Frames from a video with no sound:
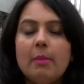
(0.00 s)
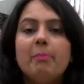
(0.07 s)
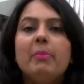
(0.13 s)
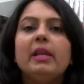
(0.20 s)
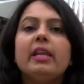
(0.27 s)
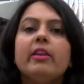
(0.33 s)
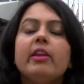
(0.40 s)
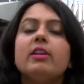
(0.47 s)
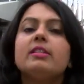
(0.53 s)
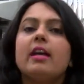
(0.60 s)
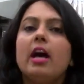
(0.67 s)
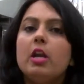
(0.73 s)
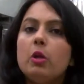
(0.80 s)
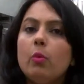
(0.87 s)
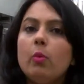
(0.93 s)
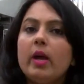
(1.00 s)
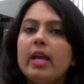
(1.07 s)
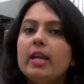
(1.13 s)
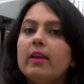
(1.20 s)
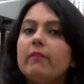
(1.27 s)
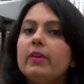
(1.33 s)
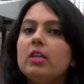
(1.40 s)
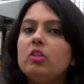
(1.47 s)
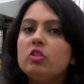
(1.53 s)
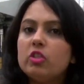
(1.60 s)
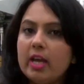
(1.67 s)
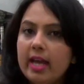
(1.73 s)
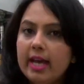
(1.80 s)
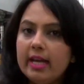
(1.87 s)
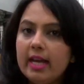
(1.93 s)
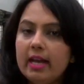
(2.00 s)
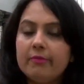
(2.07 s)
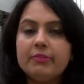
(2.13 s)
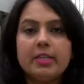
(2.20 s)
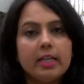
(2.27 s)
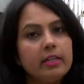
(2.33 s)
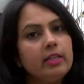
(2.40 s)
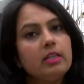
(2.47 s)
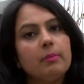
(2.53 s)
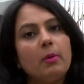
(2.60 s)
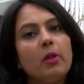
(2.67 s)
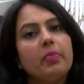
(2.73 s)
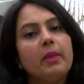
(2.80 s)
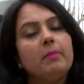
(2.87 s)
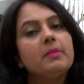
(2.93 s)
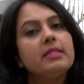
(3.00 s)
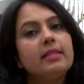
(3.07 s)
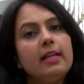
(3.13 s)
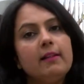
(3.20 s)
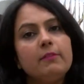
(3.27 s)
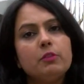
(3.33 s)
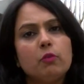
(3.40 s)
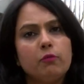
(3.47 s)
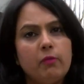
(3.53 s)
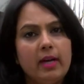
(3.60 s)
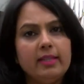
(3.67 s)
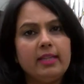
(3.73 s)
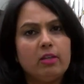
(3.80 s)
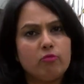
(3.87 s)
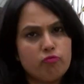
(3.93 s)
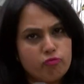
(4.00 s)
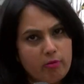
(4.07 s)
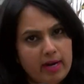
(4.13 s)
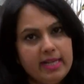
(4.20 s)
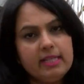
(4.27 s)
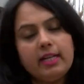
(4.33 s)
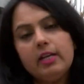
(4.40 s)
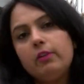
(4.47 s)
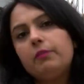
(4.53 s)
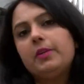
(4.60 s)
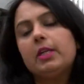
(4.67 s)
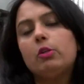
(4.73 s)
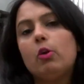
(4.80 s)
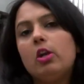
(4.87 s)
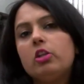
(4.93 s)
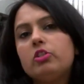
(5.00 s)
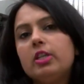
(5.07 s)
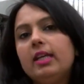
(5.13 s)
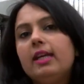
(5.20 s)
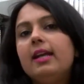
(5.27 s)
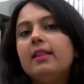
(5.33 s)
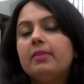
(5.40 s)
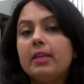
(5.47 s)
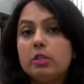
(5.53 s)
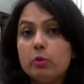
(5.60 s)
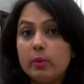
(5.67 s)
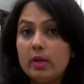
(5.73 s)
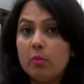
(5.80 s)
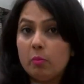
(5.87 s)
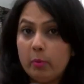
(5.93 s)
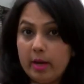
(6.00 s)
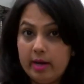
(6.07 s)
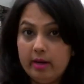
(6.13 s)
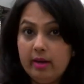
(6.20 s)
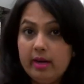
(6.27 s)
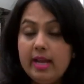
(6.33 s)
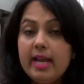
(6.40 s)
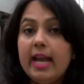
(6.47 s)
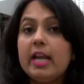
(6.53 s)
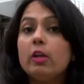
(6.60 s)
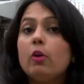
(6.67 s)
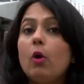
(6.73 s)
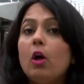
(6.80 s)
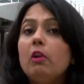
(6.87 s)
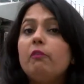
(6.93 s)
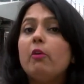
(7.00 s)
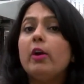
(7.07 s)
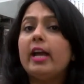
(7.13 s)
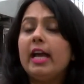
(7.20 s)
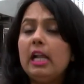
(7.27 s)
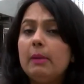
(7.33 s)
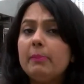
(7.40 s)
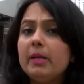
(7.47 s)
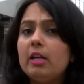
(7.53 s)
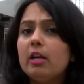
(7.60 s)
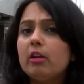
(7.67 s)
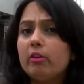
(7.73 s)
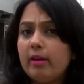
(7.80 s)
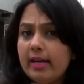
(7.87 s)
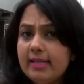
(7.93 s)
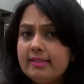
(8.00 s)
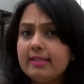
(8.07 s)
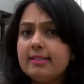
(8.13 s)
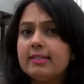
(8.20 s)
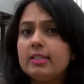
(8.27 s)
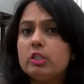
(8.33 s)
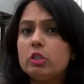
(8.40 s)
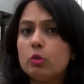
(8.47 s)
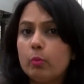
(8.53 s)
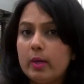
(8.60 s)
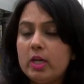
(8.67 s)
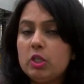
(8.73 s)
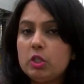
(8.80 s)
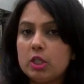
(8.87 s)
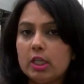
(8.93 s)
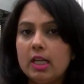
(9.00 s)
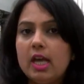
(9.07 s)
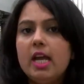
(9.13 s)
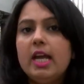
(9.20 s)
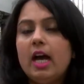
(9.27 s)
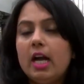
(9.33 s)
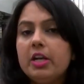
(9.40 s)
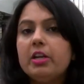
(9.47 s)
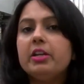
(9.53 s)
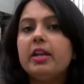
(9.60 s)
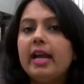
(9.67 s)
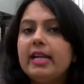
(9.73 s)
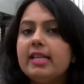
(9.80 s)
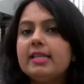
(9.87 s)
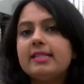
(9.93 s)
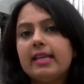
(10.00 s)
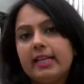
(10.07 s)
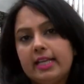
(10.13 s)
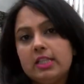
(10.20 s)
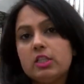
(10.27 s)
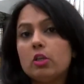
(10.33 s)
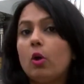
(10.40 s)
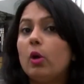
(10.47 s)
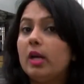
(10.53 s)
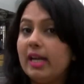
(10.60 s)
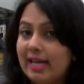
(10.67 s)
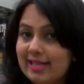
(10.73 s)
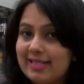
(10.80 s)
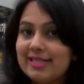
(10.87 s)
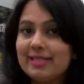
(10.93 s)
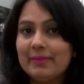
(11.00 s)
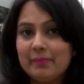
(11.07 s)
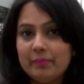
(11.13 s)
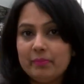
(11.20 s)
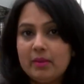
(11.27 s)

Billionaires Anu and Naveen Jain have taken it upon themselves to find that right kind of technology that you can wear and call for help in a crisis situation under 90 seconds or less.